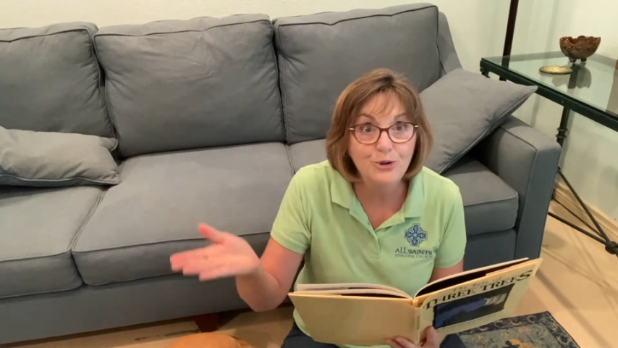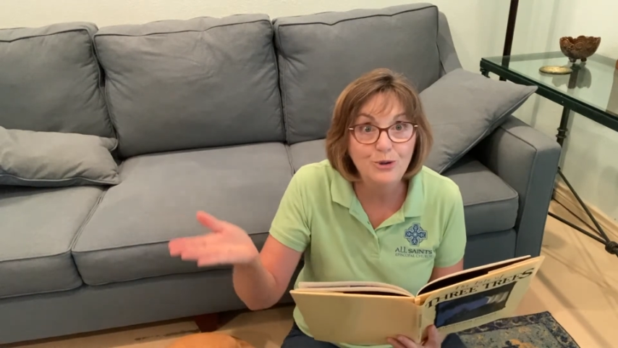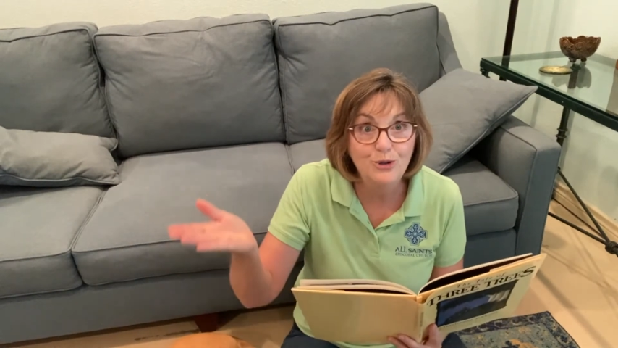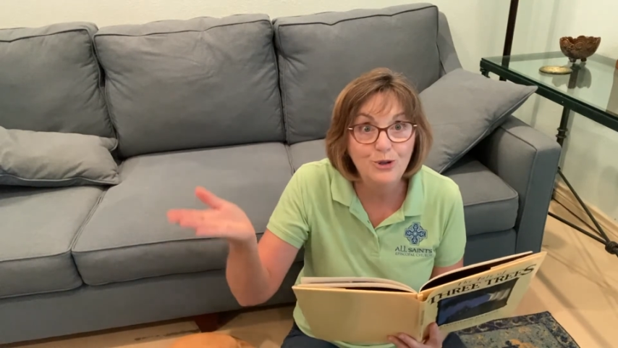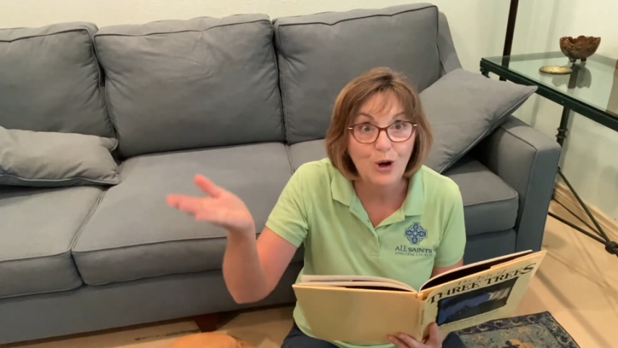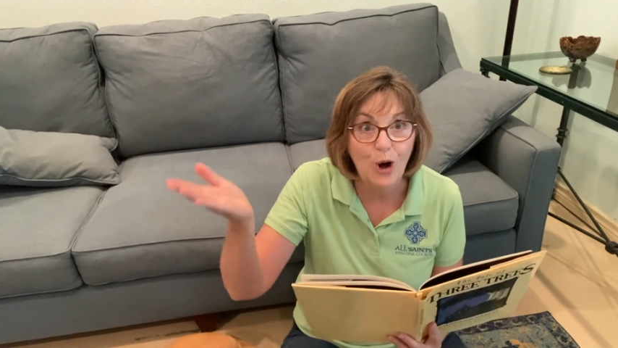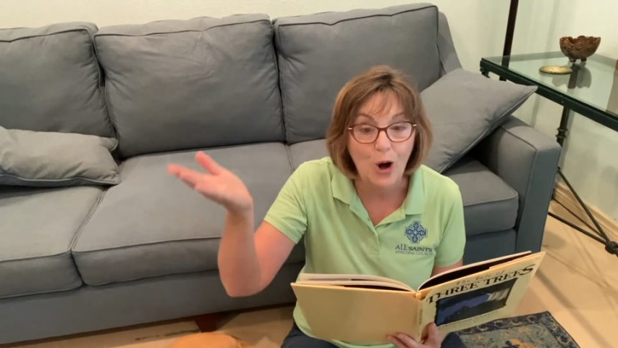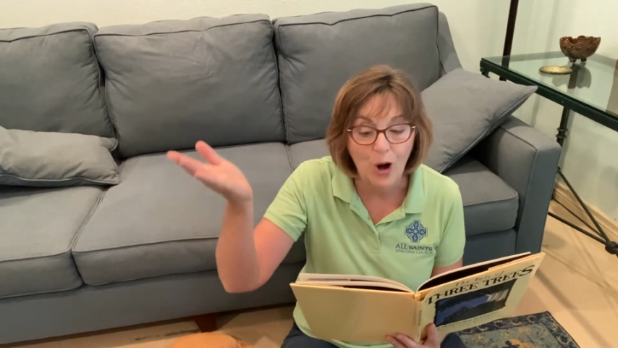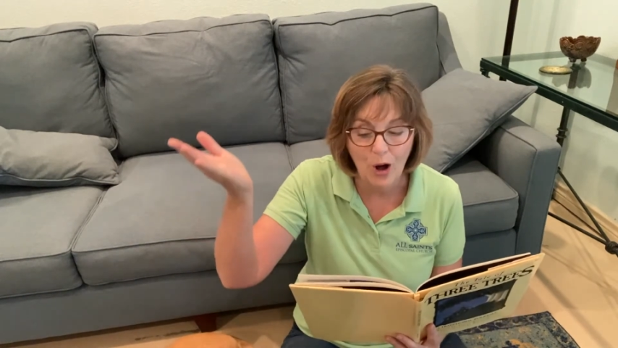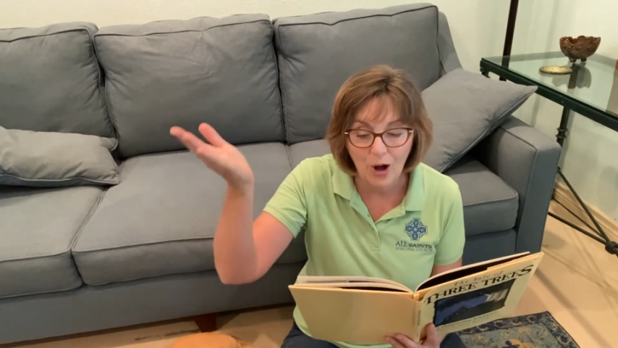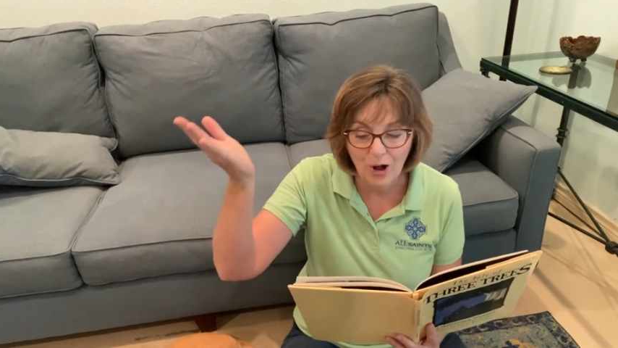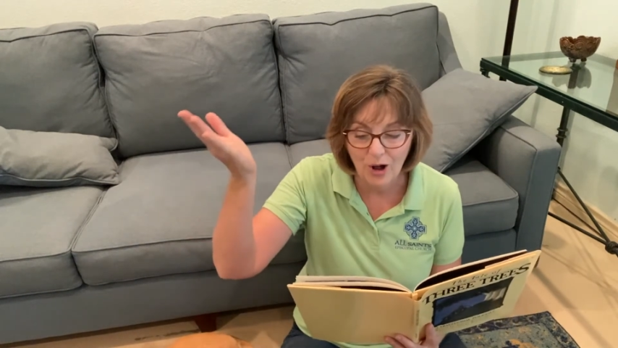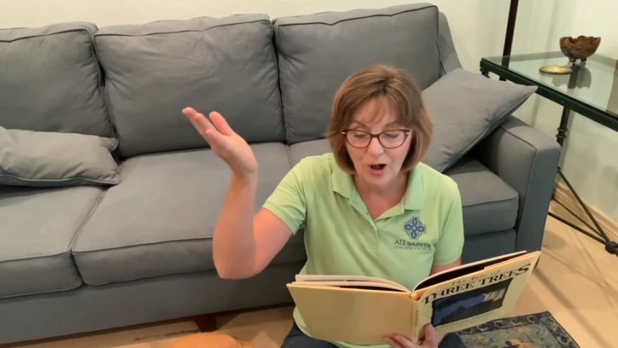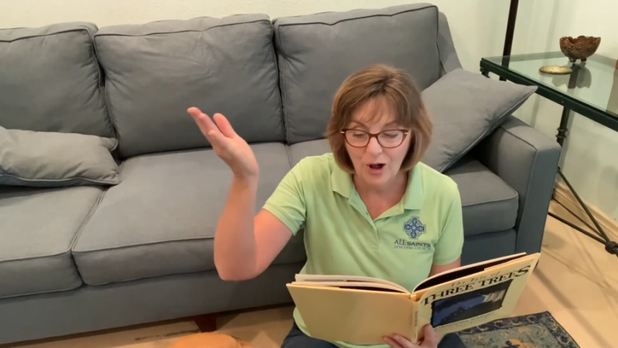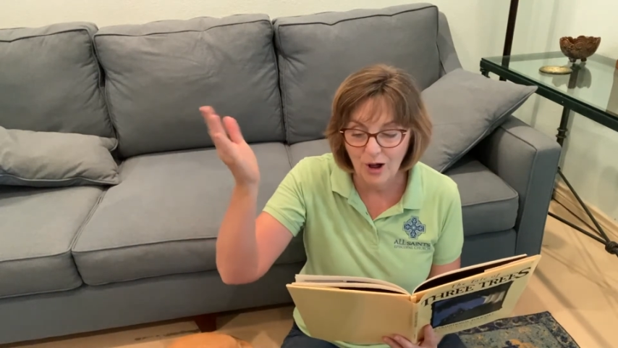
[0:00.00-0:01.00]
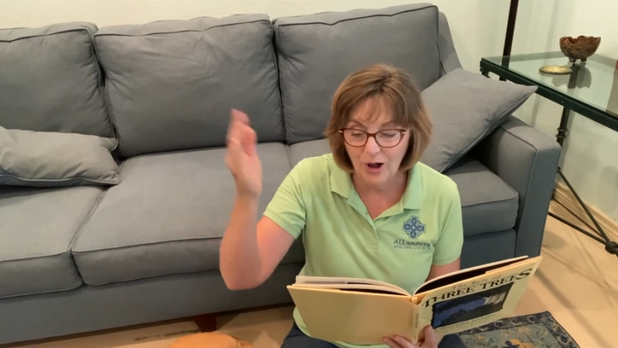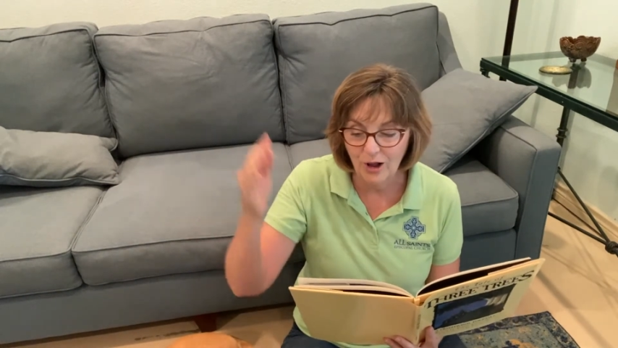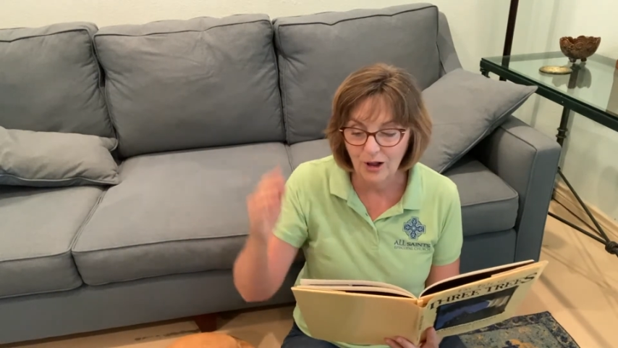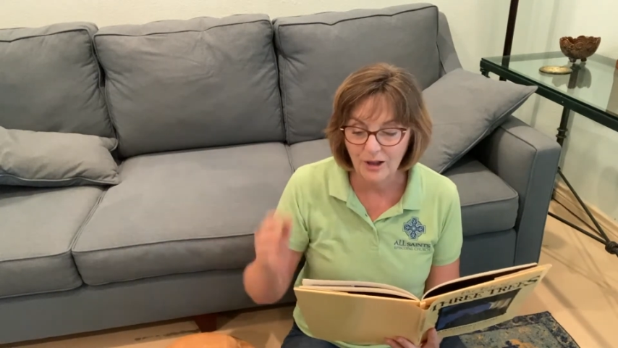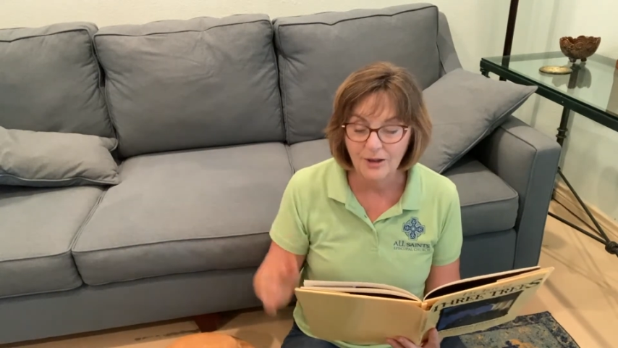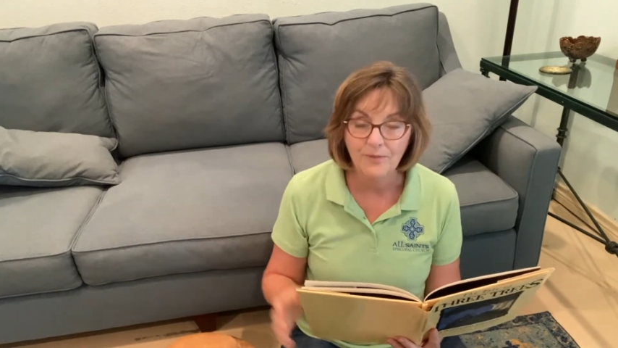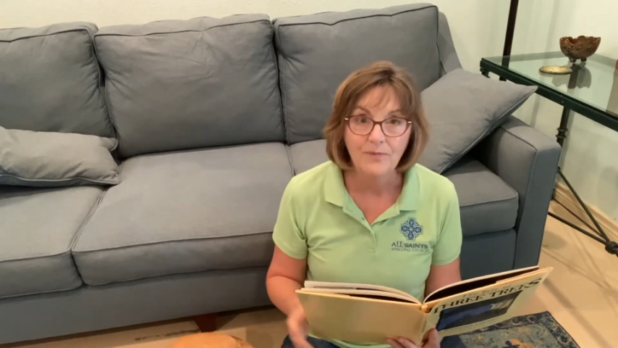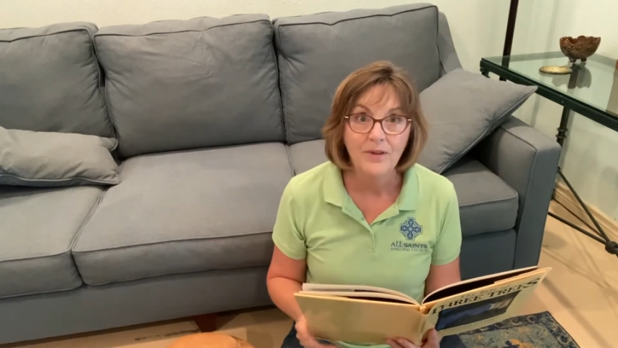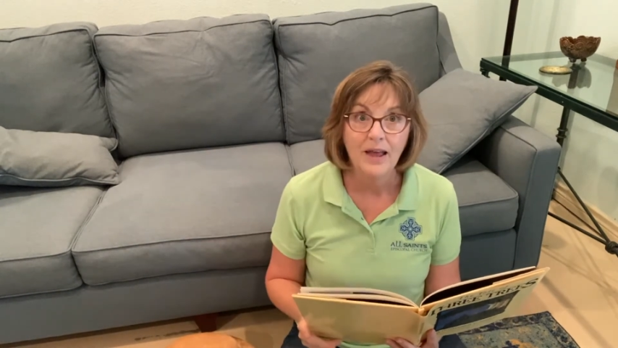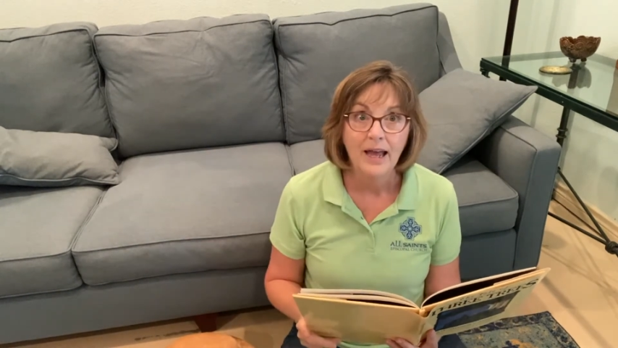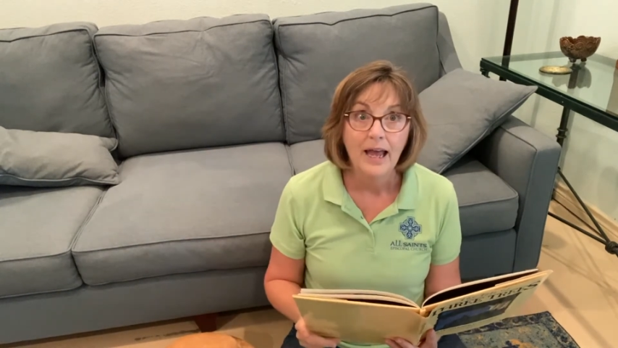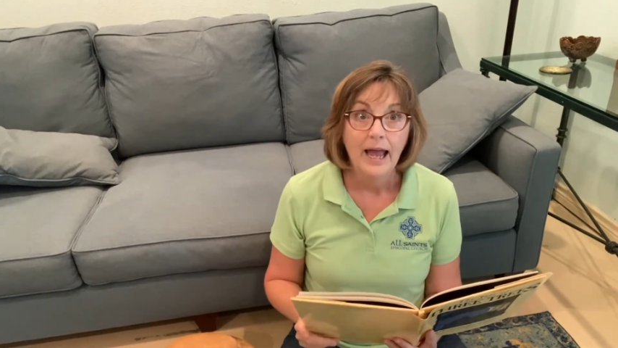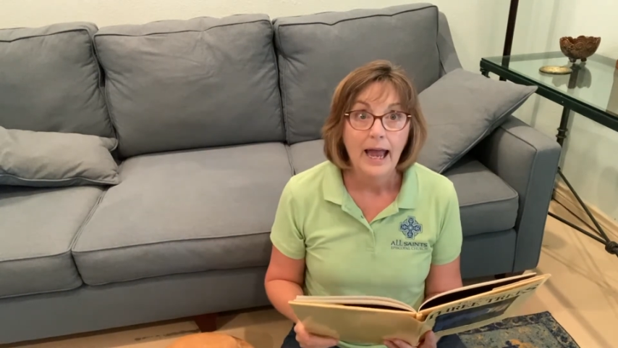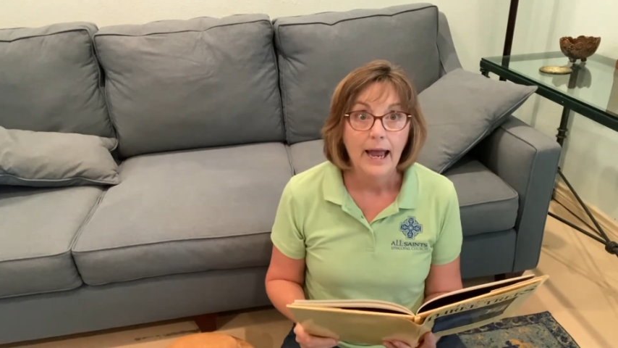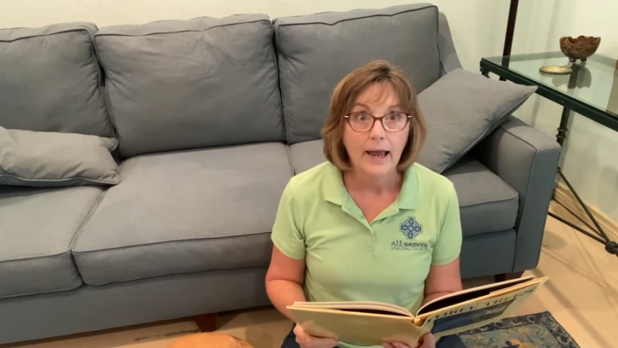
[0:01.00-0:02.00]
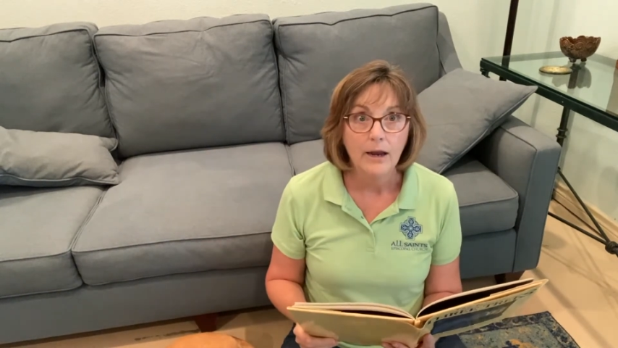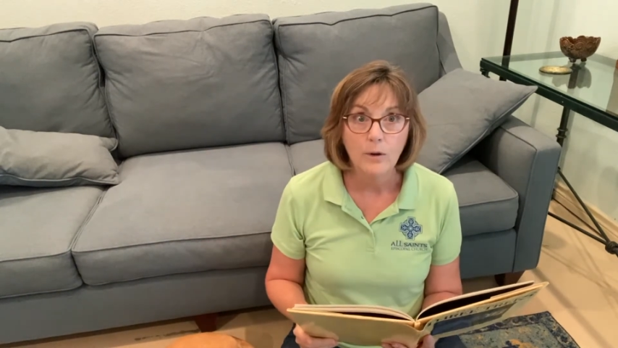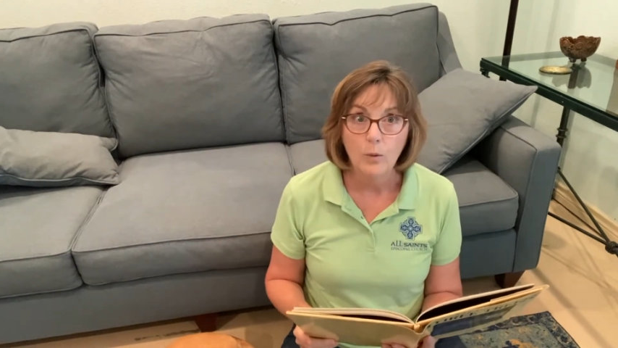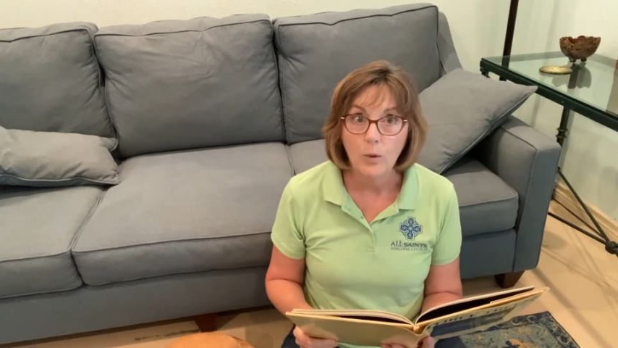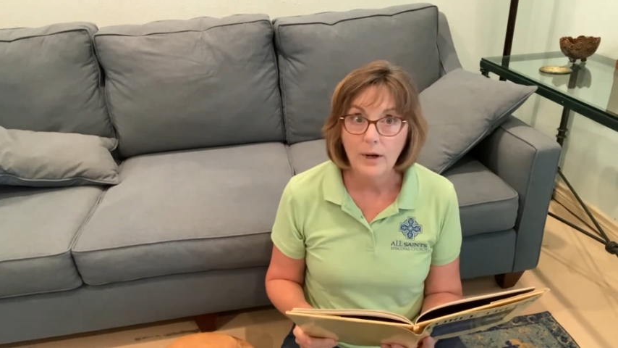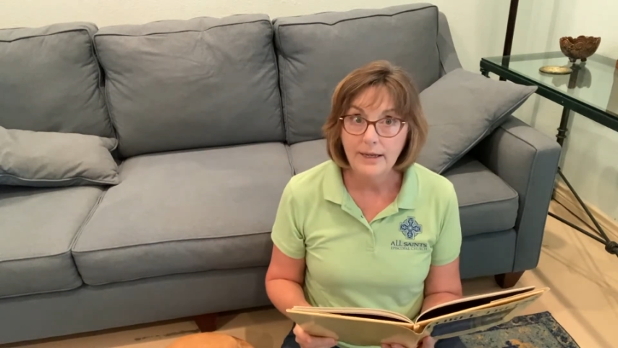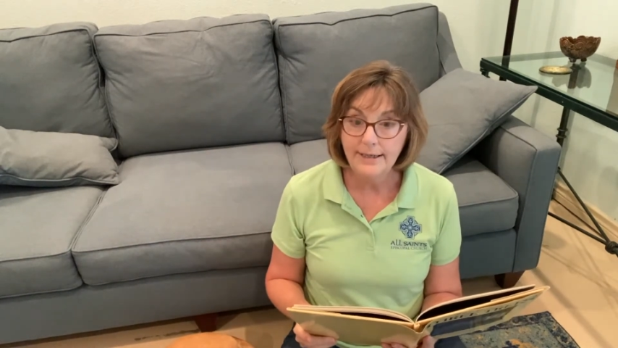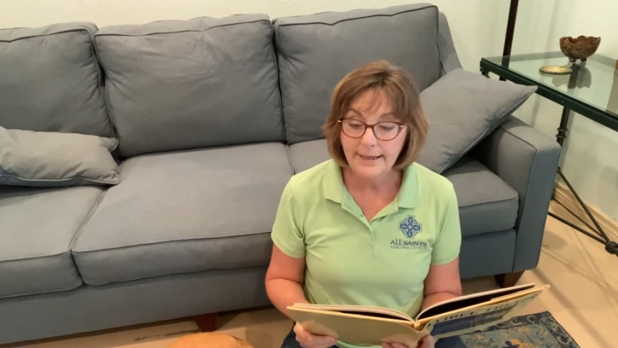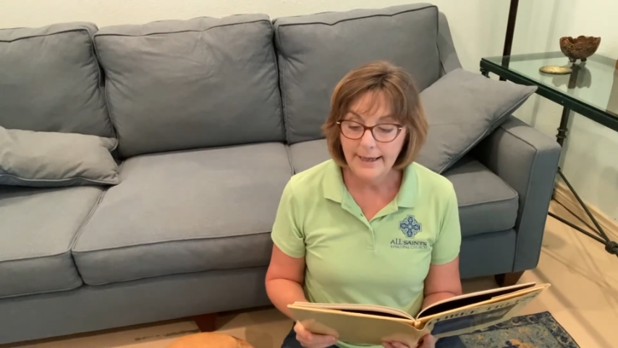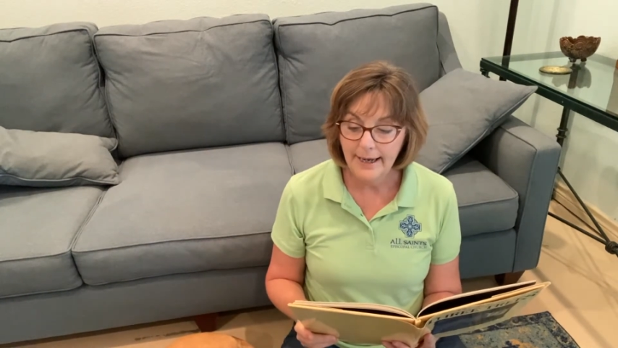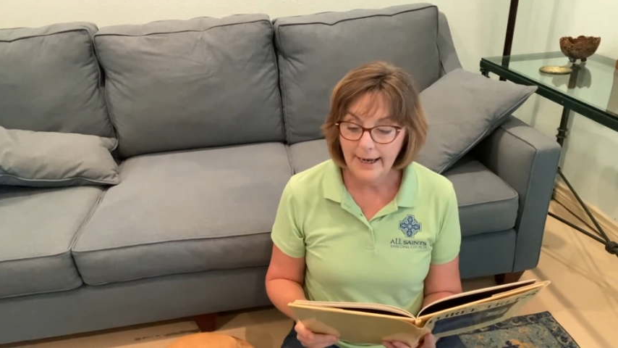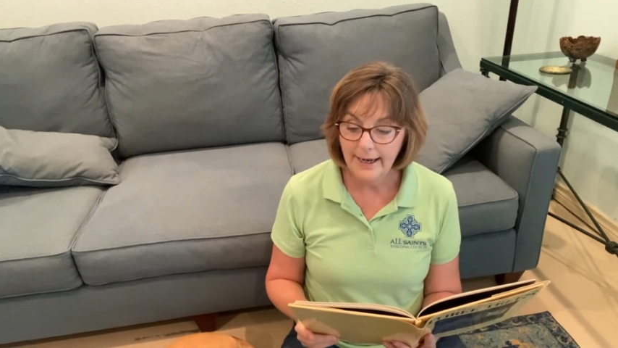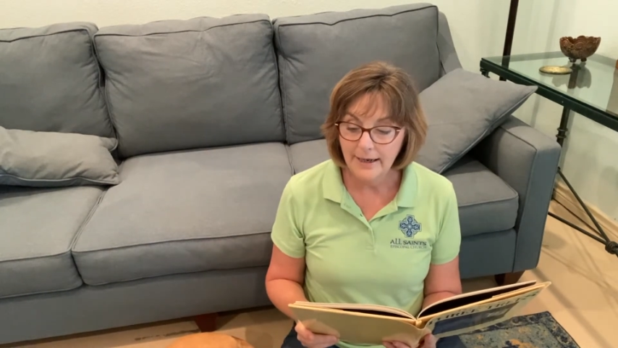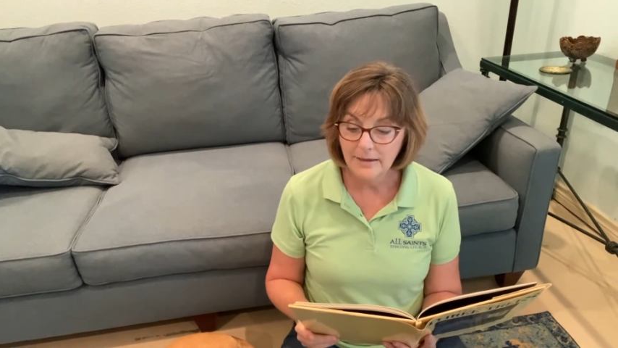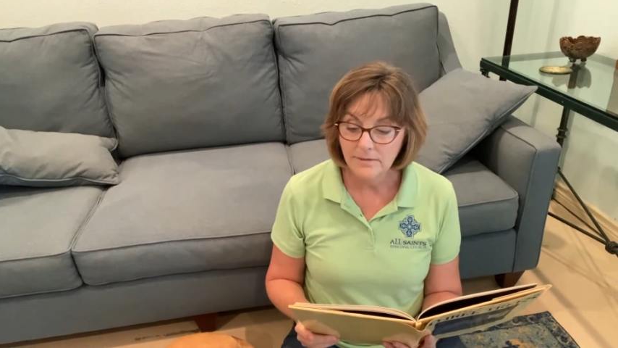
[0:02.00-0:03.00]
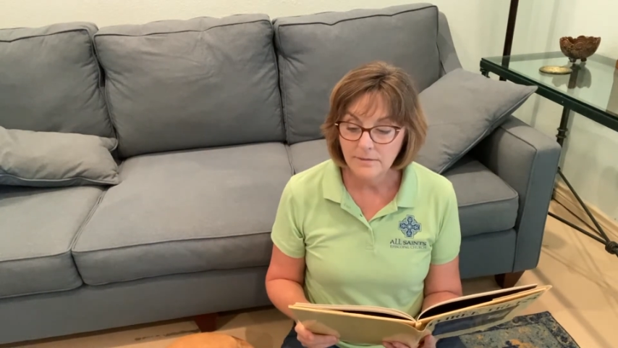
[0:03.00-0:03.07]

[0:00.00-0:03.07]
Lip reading: tall. And one day,